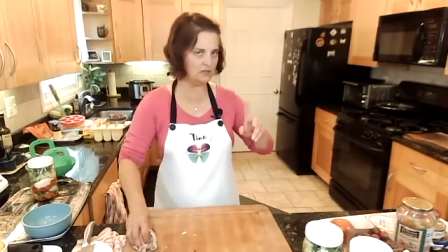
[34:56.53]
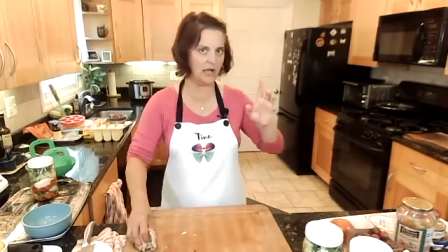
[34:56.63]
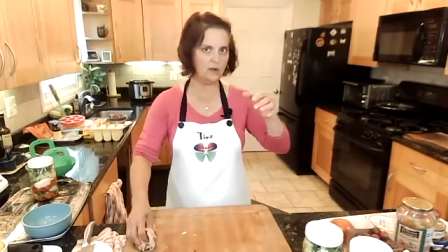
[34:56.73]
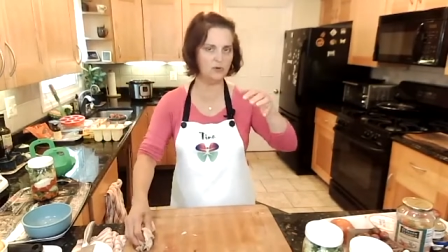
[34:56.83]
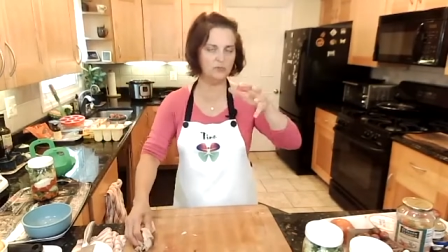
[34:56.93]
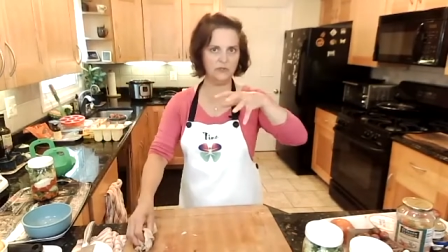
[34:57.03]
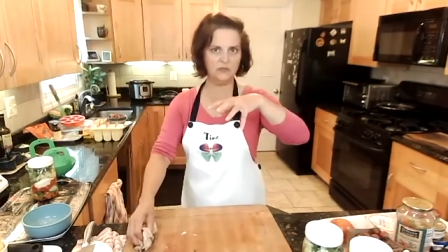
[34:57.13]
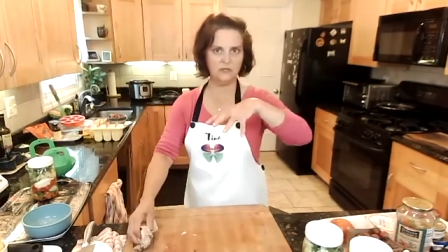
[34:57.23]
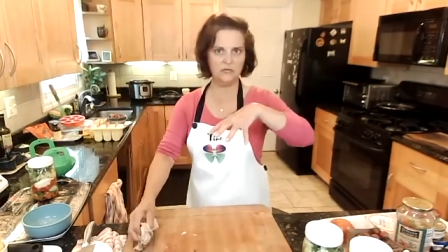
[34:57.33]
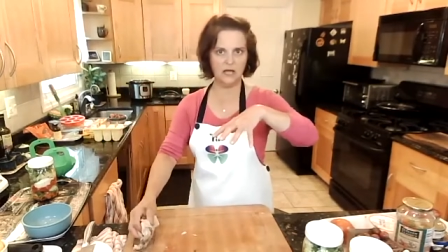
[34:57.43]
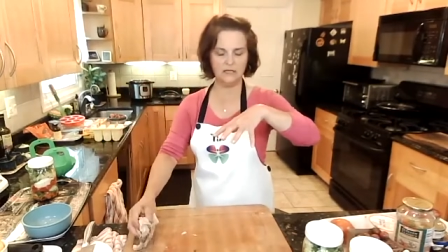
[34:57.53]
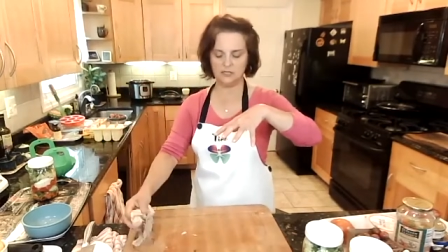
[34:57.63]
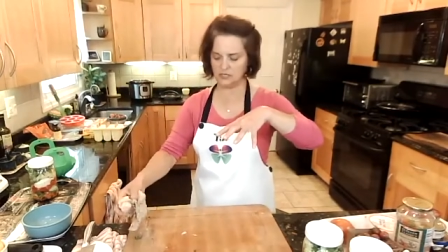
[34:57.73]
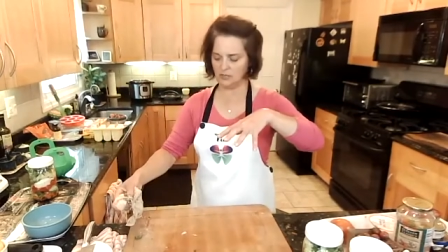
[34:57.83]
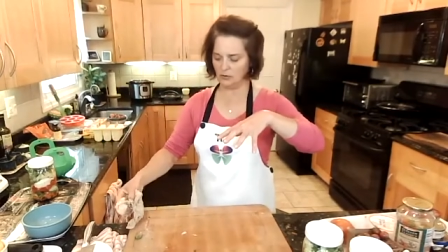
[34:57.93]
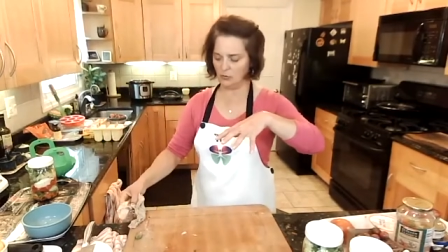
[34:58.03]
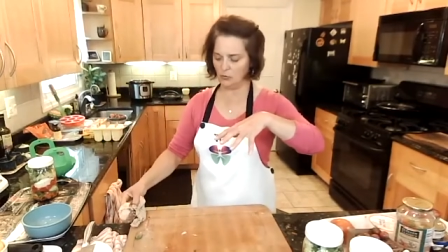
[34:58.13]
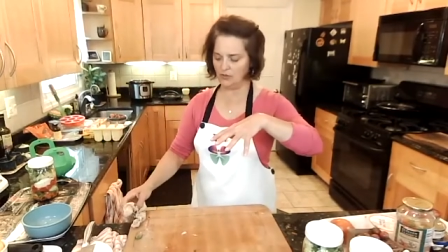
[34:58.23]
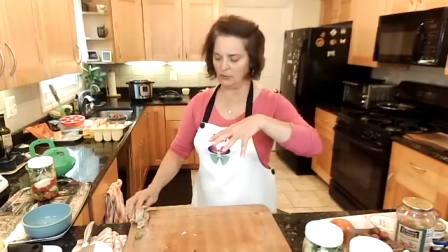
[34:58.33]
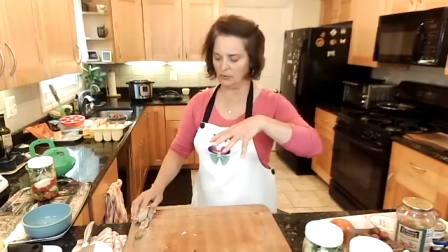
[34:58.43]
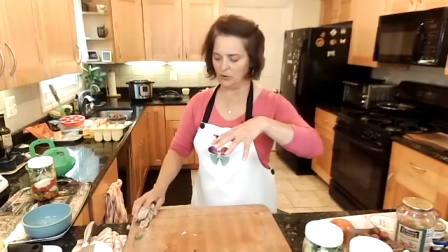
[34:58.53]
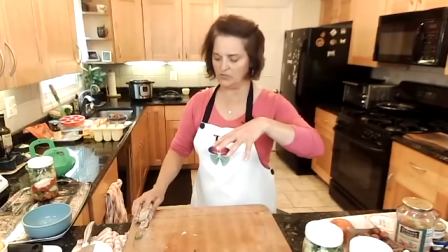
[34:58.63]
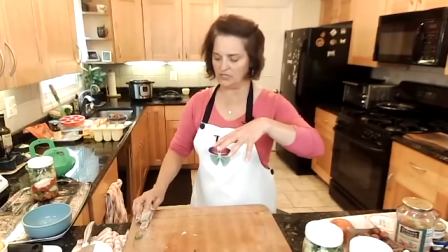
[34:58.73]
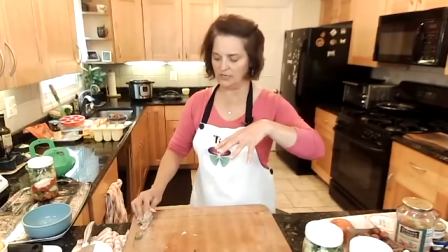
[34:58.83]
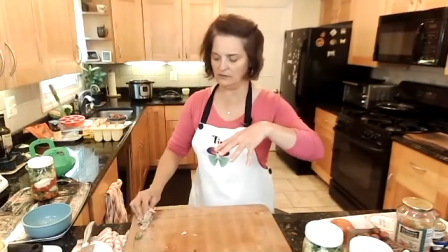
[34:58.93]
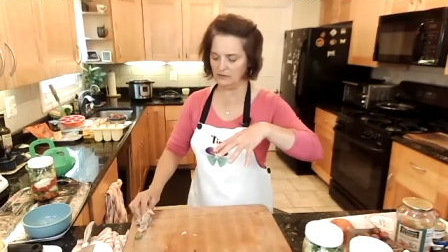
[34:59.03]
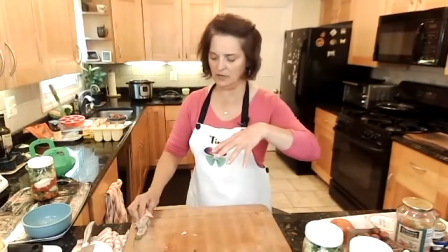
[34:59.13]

I would put the nuts with the protein